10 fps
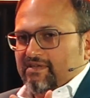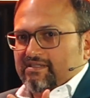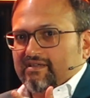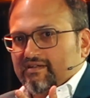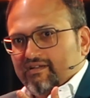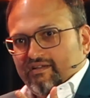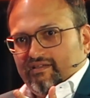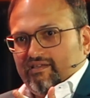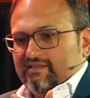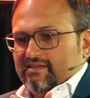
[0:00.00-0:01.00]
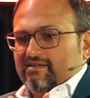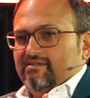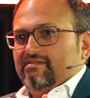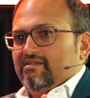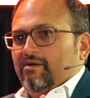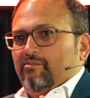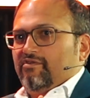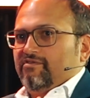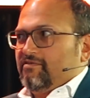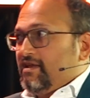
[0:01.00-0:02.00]
Is it
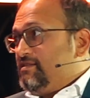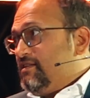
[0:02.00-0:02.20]
number of events